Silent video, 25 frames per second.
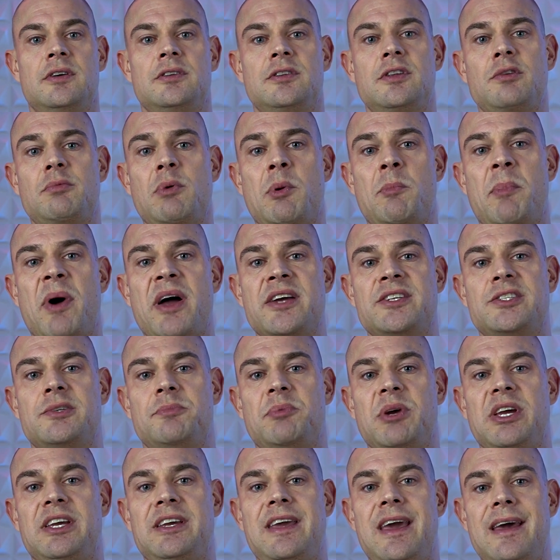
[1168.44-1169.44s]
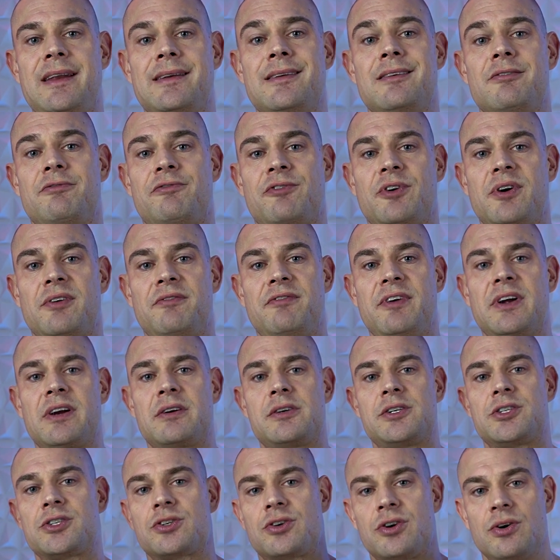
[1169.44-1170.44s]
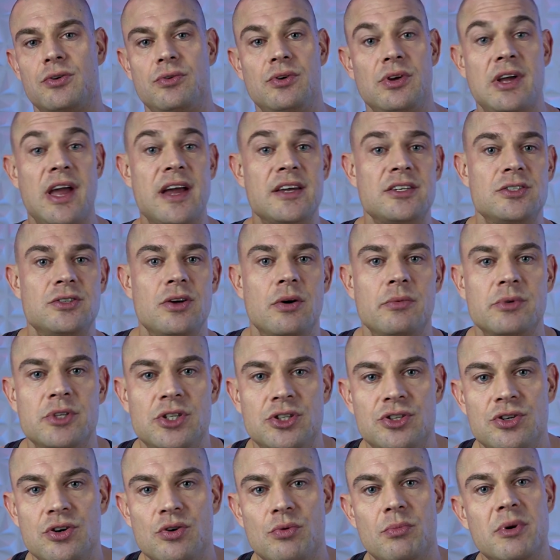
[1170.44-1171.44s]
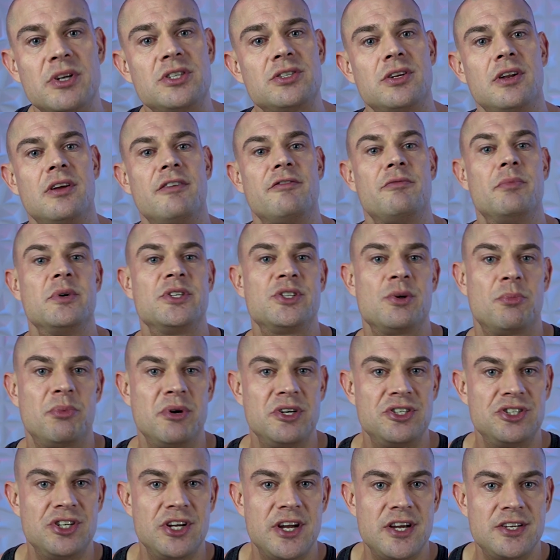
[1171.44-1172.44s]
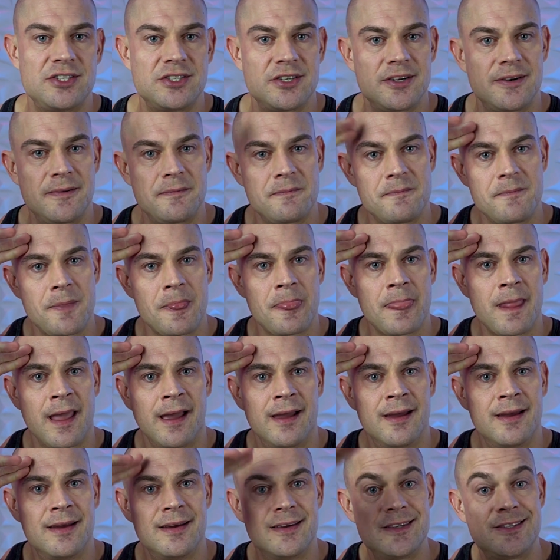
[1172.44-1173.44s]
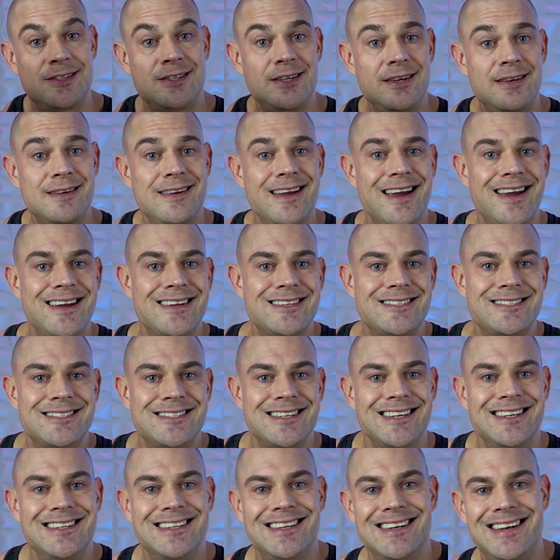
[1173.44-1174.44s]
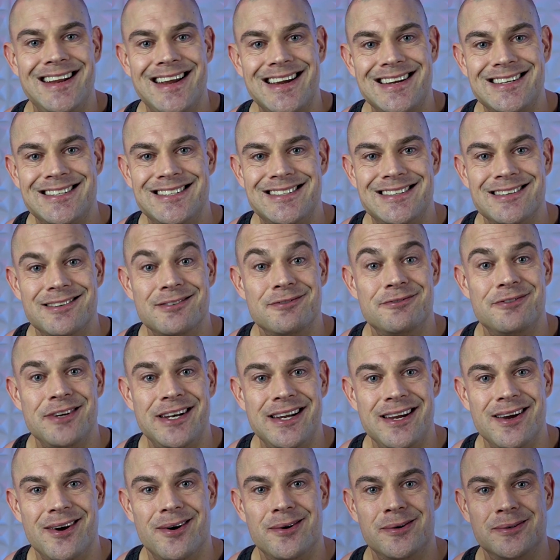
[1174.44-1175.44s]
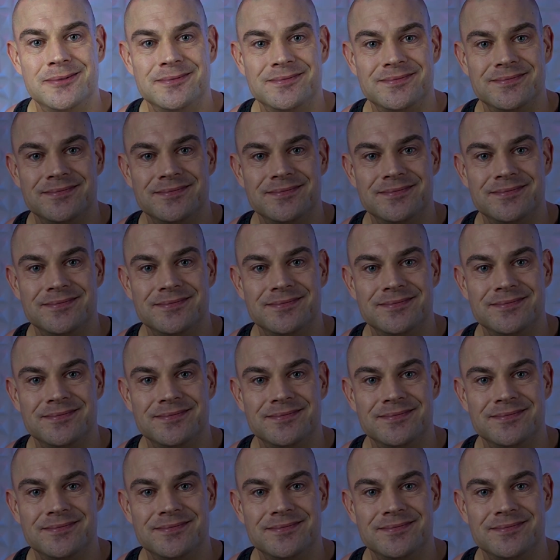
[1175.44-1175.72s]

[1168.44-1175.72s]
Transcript: double bicep again for the Vigorous crew. You guys know what to do. Much love, much appreciation. See you guys in the next video.